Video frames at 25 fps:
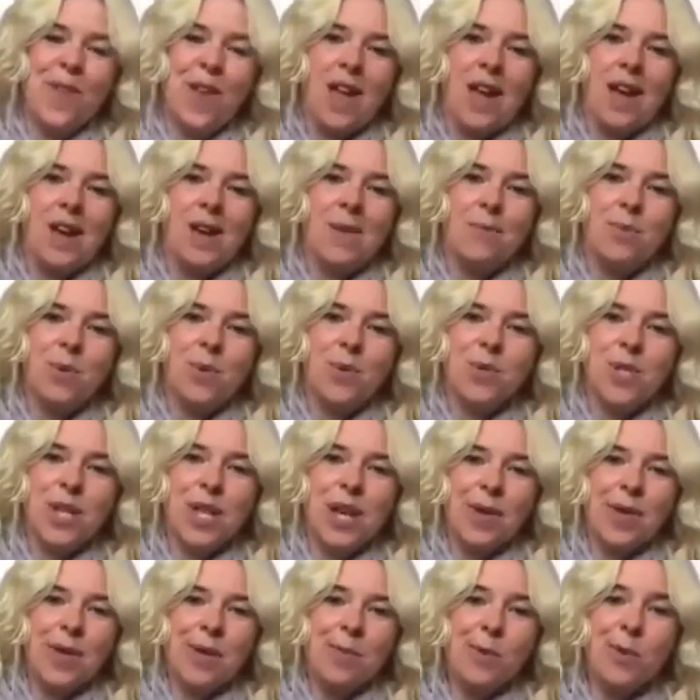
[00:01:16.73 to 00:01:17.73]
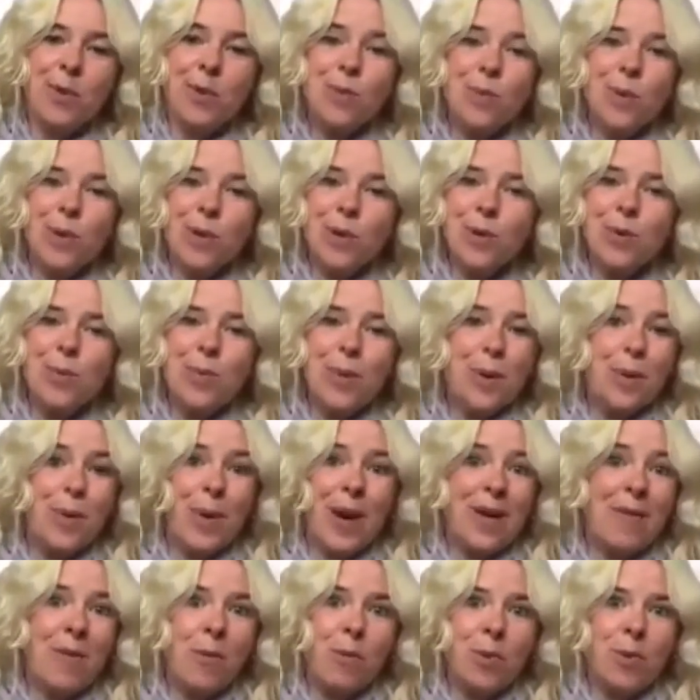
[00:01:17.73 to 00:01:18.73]
balls that go in a ball pool, but
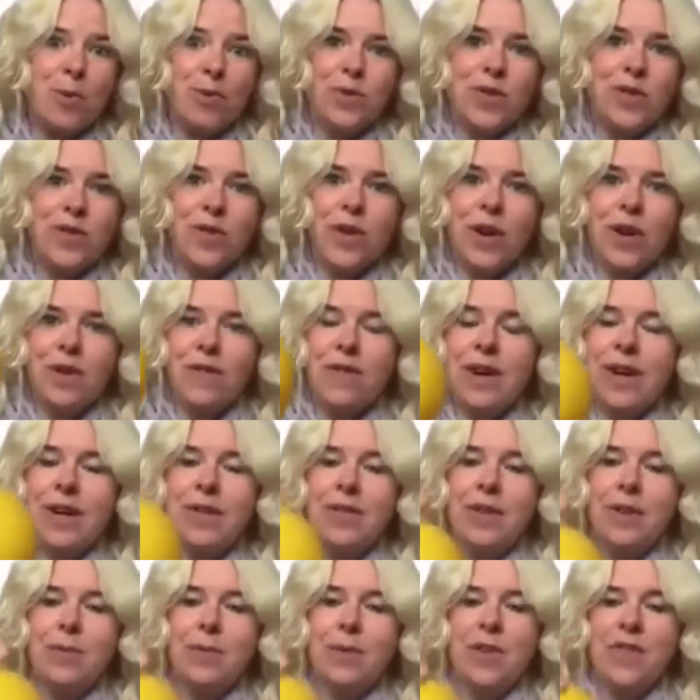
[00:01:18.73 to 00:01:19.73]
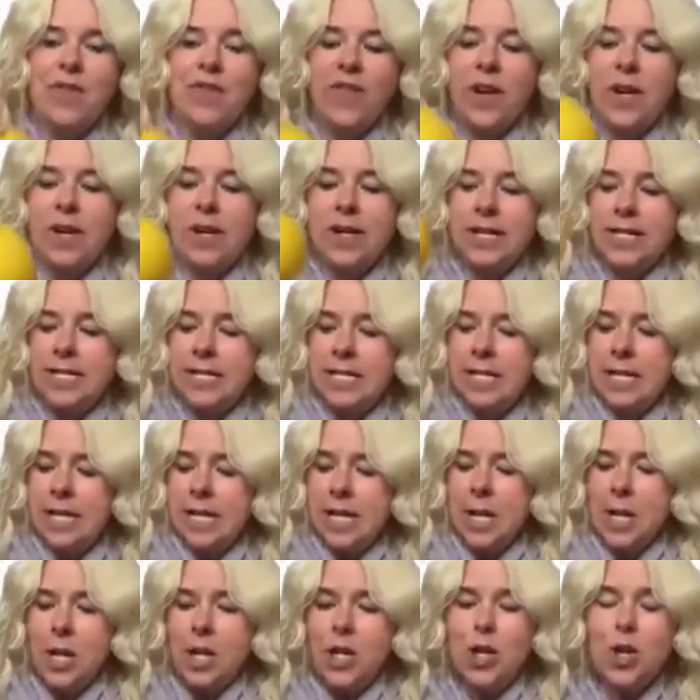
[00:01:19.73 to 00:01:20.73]
whatever balls you've got around, that would be fine.
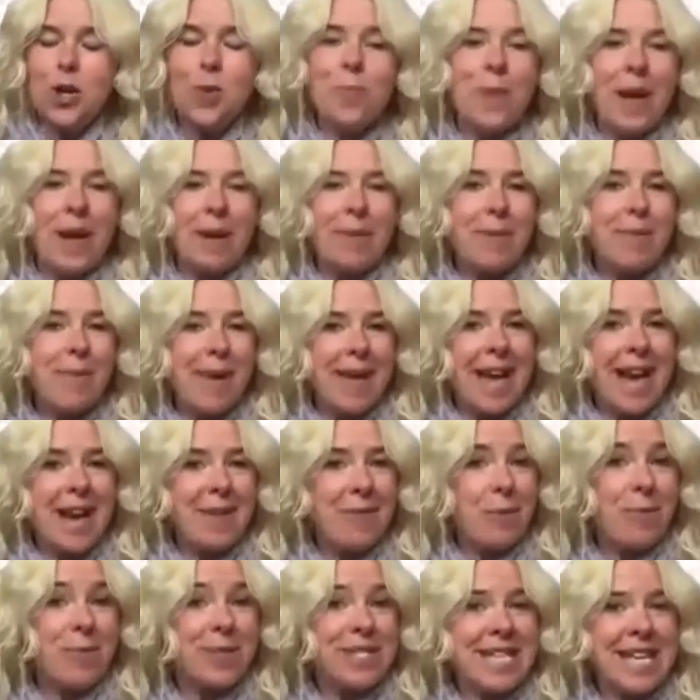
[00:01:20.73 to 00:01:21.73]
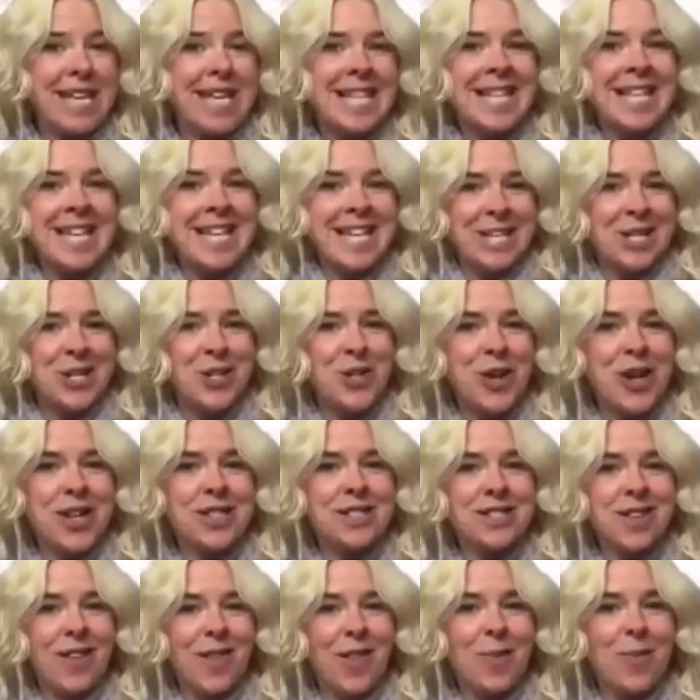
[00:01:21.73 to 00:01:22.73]
Your baby may have a particular interest
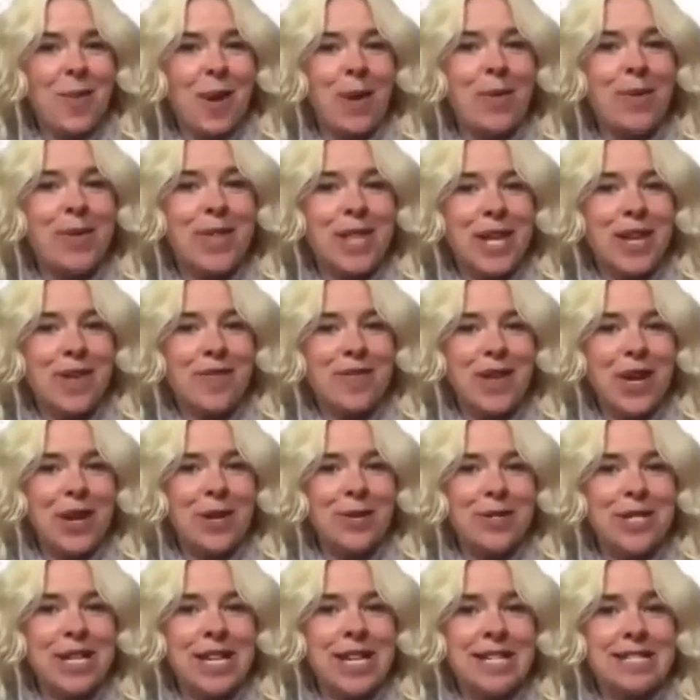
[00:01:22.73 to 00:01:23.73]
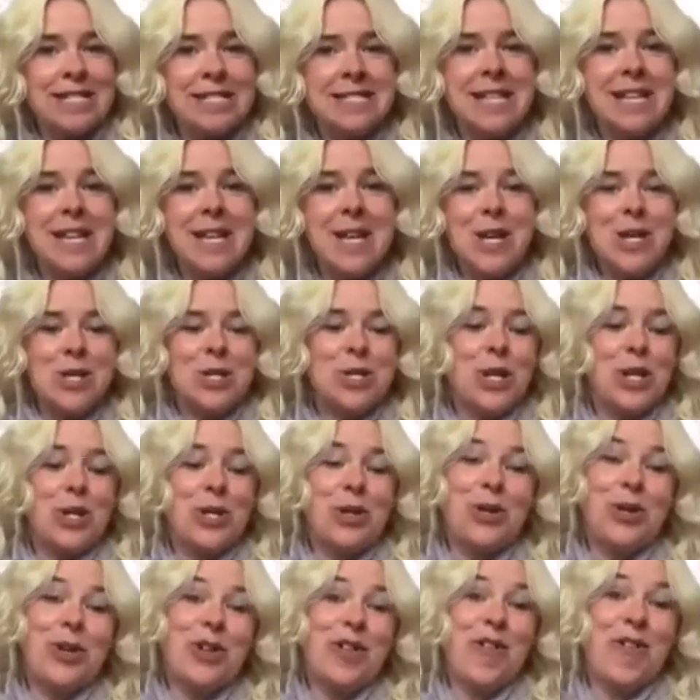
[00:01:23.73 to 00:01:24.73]
at the moment that you've noticed, so you
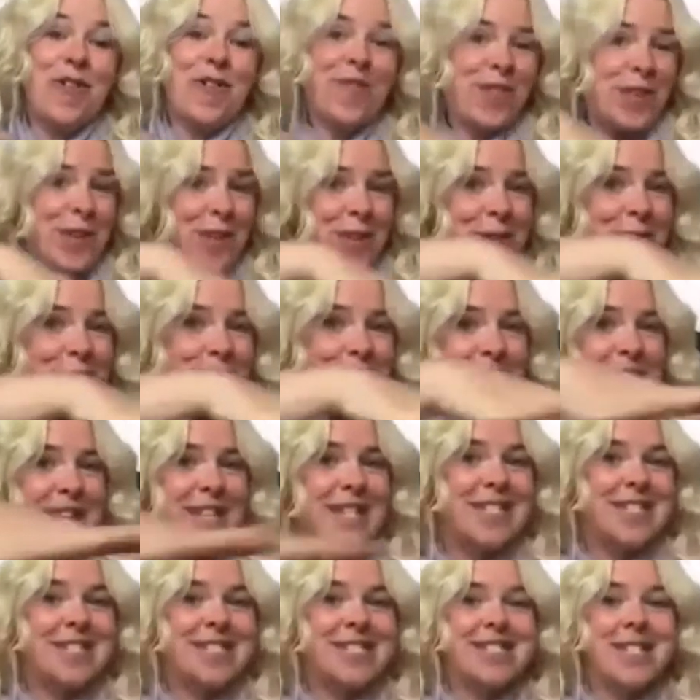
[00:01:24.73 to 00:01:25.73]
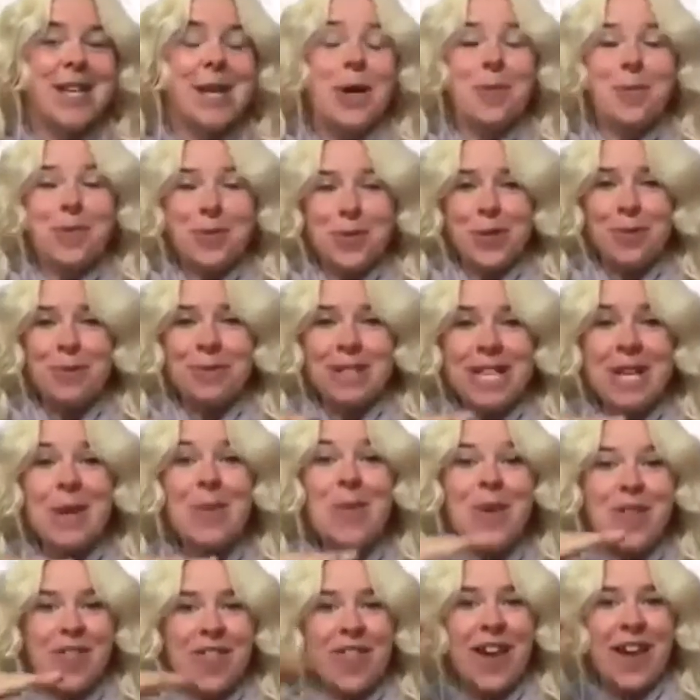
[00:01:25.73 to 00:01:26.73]
could fill this predominantly
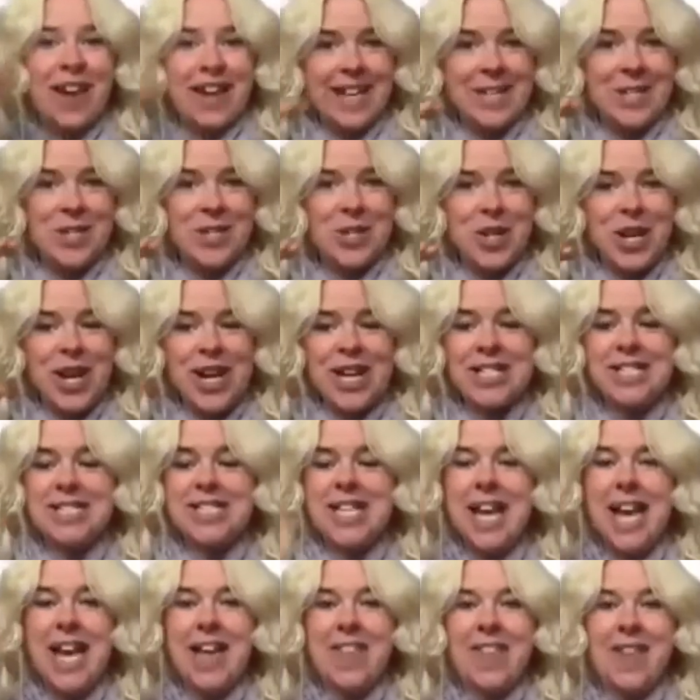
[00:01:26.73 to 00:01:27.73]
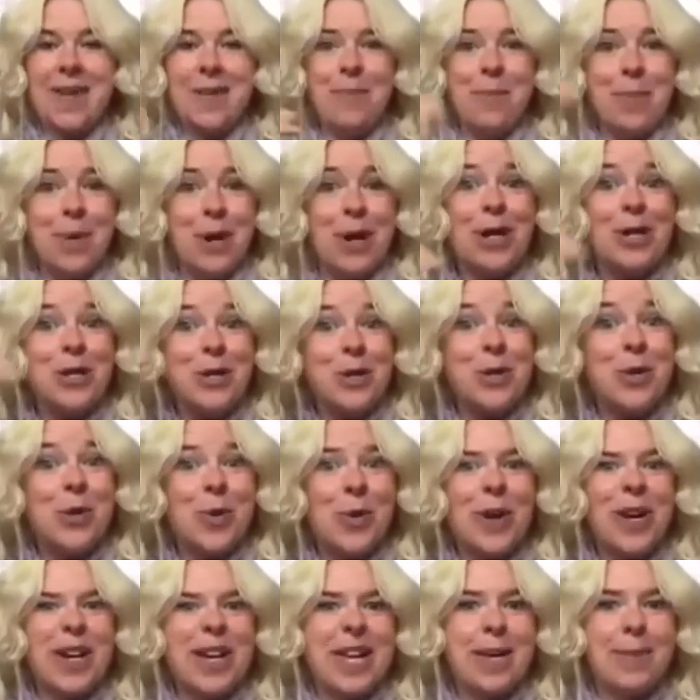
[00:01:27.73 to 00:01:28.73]
with that interest and then put in your
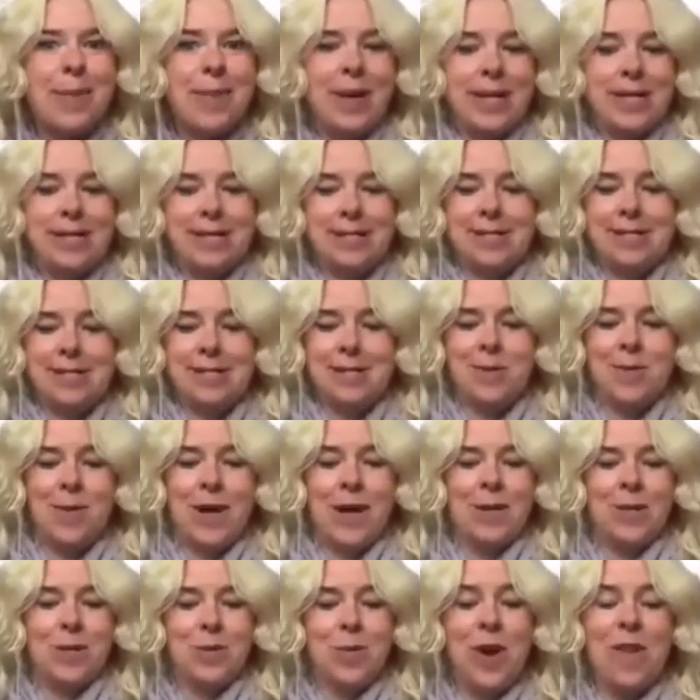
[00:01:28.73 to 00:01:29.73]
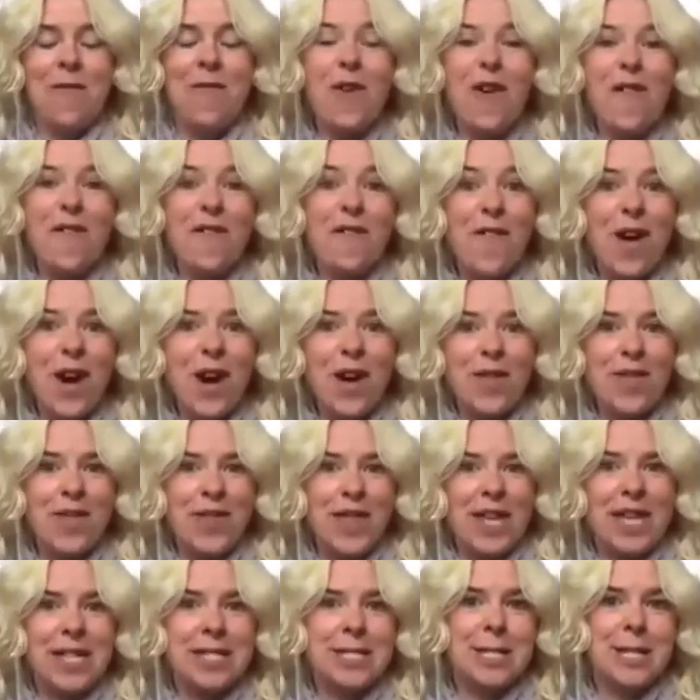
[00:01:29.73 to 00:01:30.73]
quirky bits as well. So I've got 5
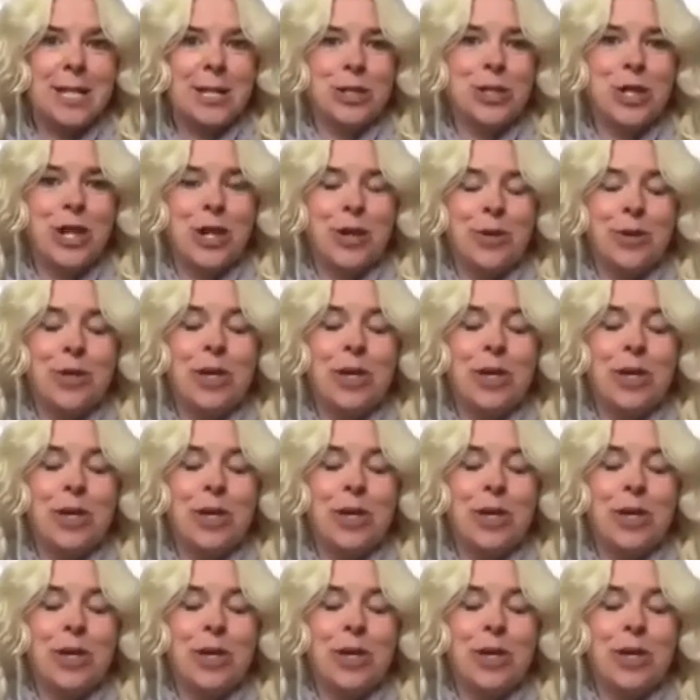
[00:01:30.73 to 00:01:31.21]
things that don't